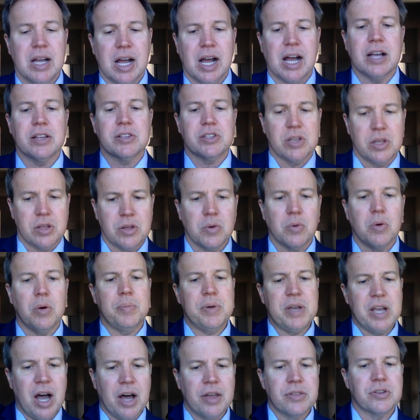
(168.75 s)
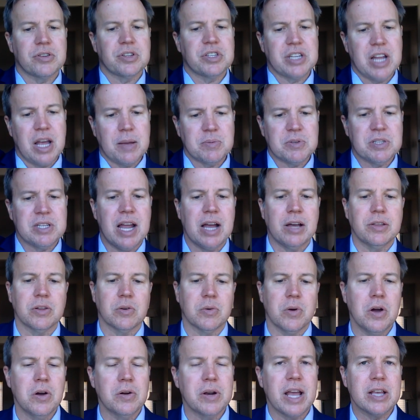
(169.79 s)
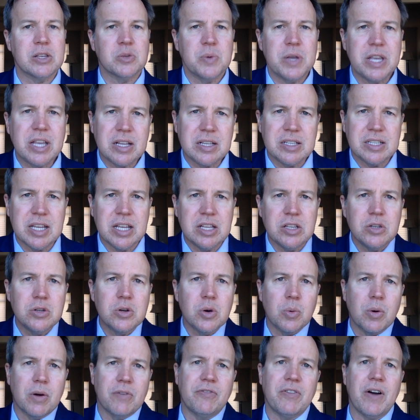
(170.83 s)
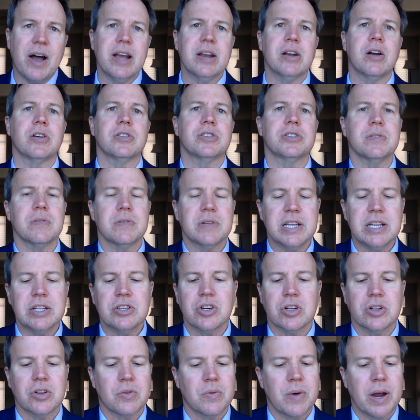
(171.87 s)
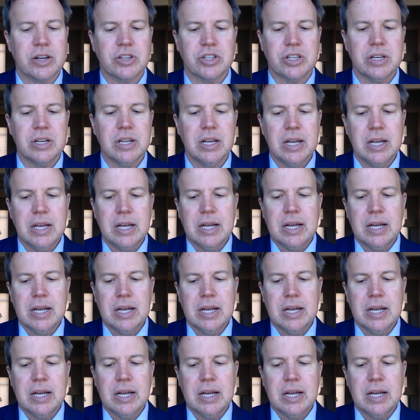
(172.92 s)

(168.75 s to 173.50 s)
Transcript: Uh, so there will be other steps down the road as we continue to refine our strategic direction.